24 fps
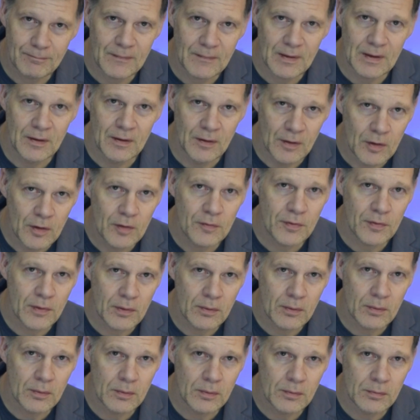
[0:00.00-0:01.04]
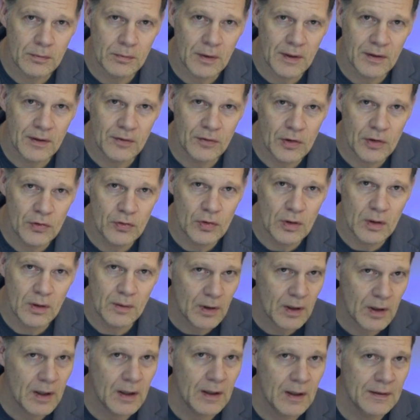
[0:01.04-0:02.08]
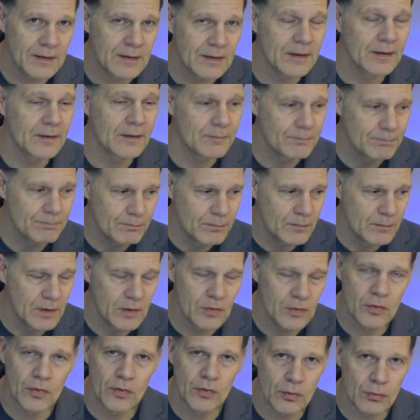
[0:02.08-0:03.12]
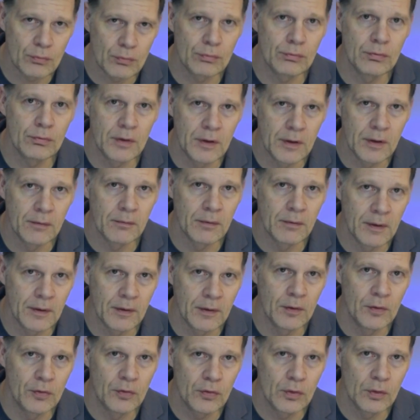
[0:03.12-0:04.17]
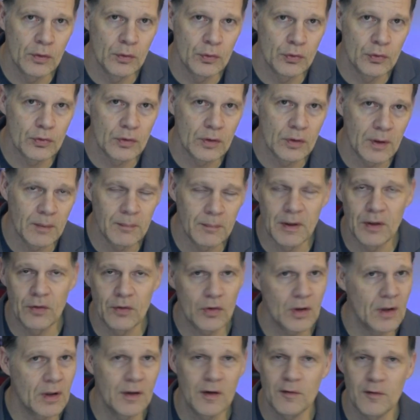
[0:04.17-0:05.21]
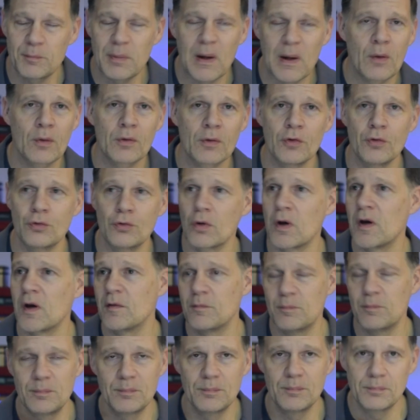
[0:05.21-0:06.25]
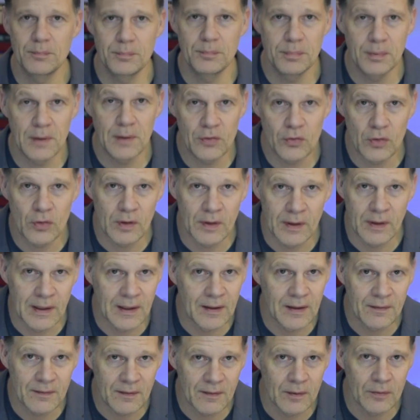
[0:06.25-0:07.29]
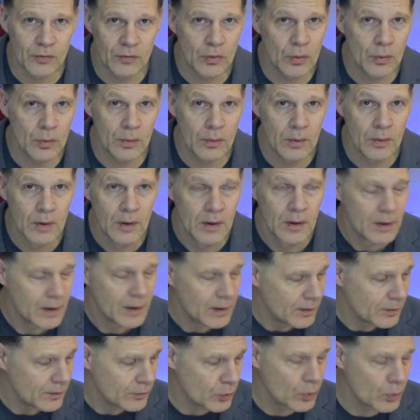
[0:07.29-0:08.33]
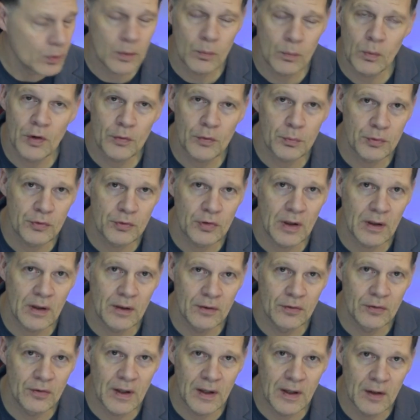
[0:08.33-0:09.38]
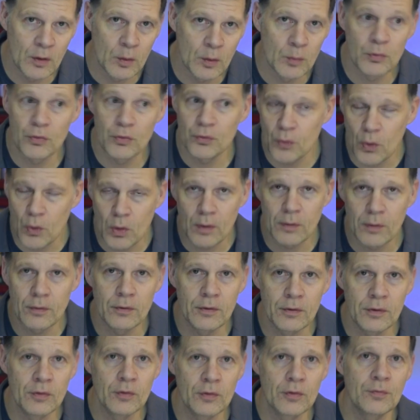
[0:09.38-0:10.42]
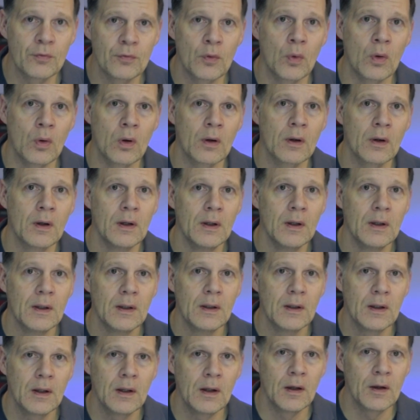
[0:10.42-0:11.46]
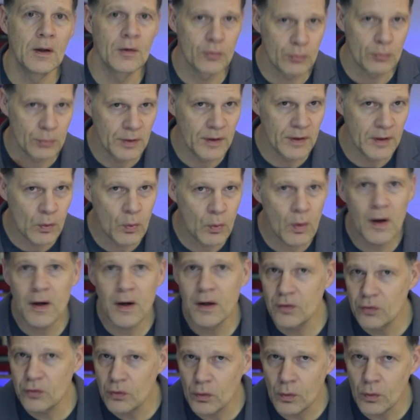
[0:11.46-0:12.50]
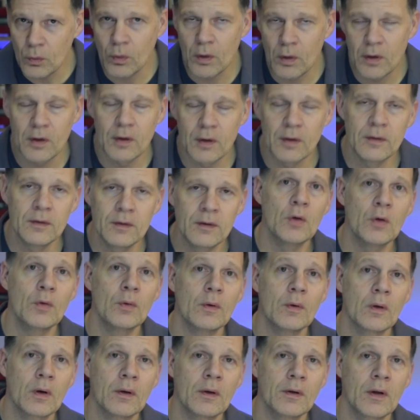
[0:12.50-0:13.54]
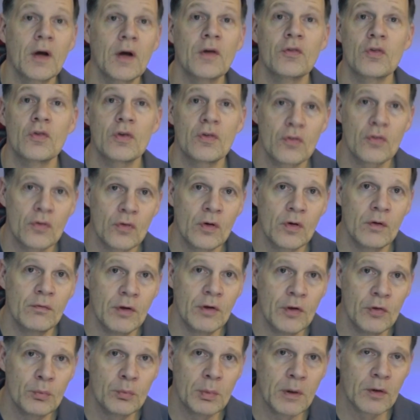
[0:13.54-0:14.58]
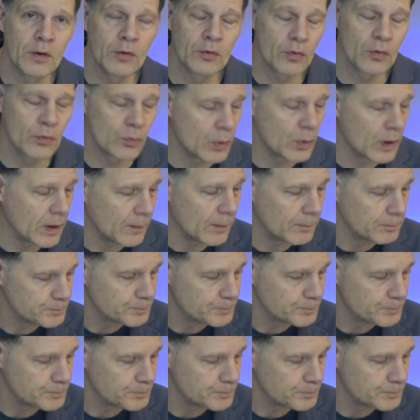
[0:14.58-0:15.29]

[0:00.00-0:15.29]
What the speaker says: if you're running digital, I think this is a really, really good solution. I mean, it's got enough power to drive basically anything, 200 watts per channel into 8 ohms, 400 into 4. It's really quiet, so it'll work on high sensitivity speakers as well.